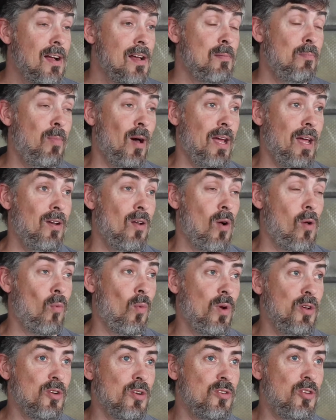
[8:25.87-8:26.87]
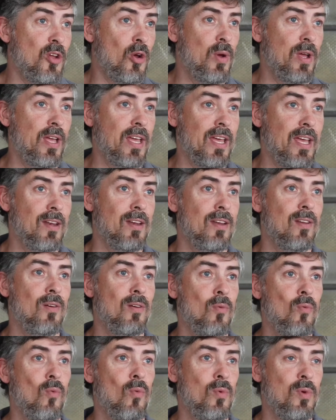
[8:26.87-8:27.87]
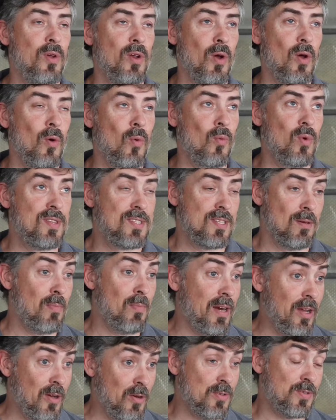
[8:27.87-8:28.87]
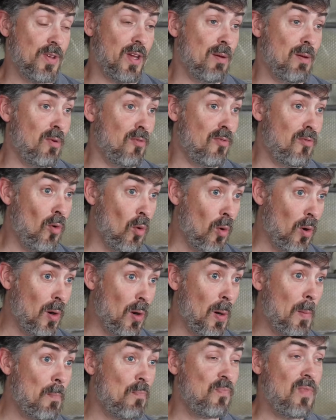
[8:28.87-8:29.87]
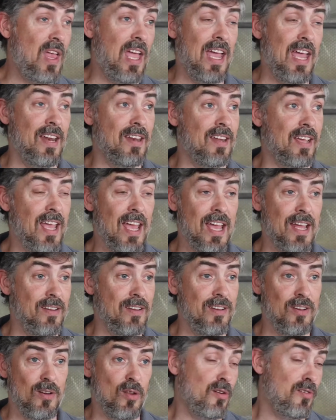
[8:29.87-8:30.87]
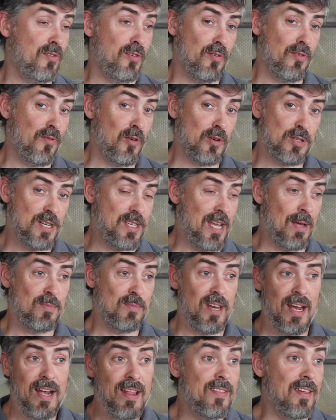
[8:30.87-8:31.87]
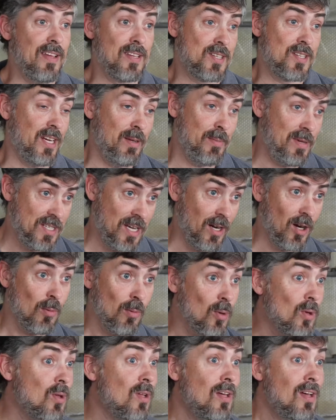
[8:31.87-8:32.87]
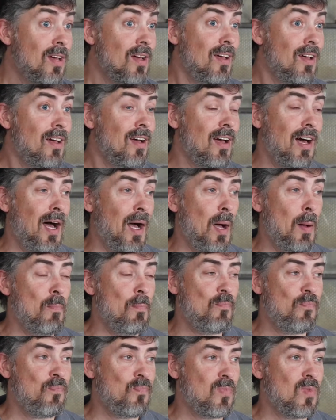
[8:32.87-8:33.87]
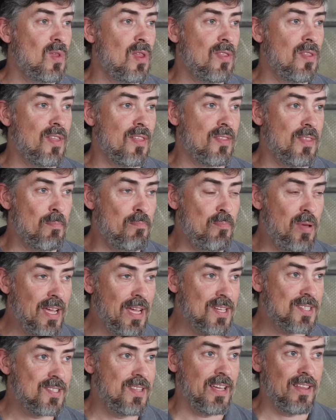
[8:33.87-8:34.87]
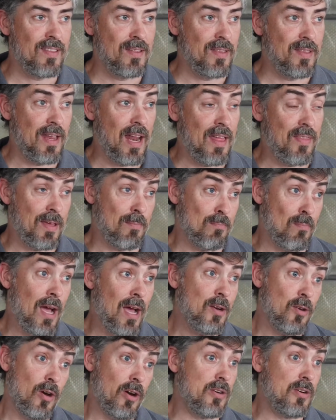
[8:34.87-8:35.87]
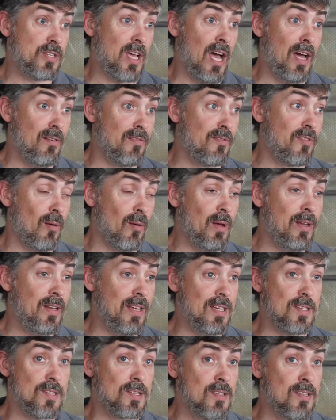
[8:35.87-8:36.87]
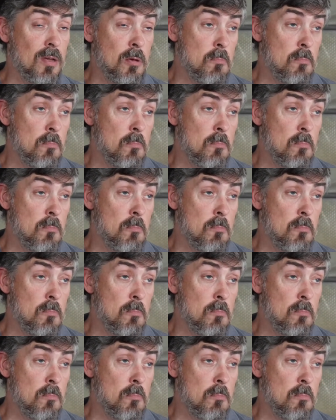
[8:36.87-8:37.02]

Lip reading: but when you're doing it, with somebody who's done it before, and again, your first attempt at anything is going to be terrible. The biggest thing that I think my daughter's gotten from it is